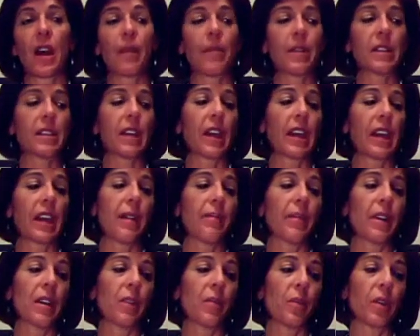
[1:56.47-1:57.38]
as I came
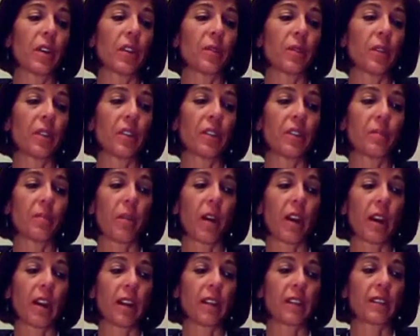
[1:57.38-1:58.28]
in and worked with those
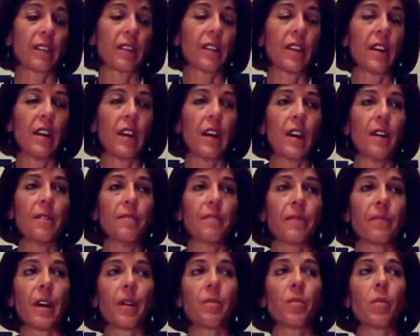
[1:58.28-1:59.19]
products,
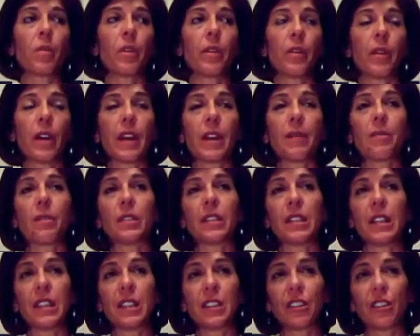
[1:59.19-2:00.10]
we were able
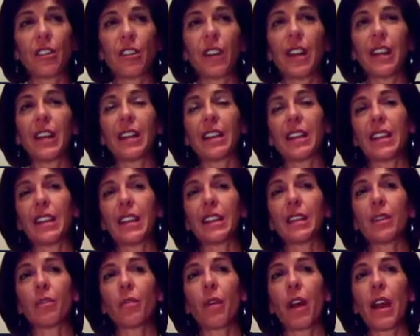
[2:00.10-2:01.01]
to integrate and get
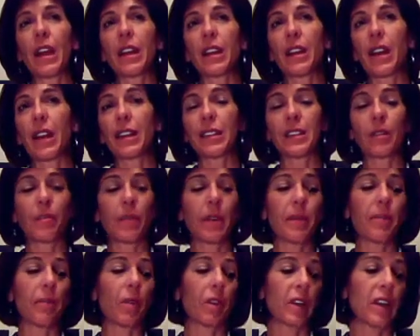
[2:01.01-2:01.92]
the right kinds of
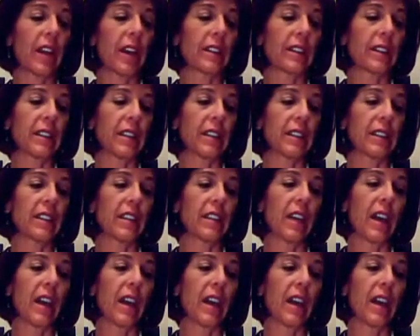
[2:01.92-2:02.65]
people connected into